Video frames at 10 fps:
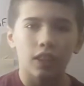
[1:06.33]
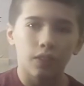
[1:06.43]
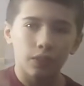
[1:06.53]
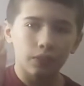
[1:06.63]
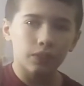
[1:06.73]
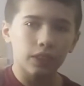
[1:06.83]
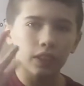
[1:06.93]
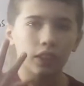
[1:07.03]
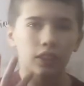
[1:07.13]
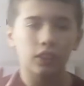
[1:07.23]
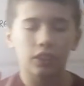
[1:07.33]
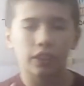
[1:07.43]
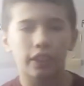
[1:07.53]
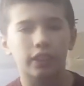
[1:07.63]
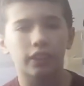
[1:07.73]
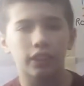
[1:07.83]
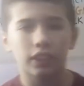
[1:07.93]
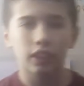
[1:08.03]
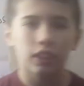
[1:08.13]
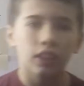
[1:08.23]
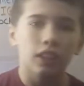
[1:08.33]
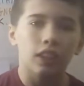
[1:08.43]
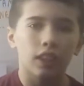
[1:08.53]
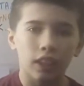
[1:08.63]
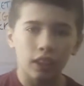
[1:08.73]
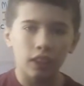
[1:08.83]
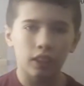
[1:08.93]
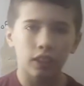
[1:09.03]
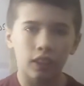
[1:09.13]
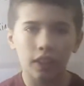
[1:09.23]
1500 AD. Grab our beards.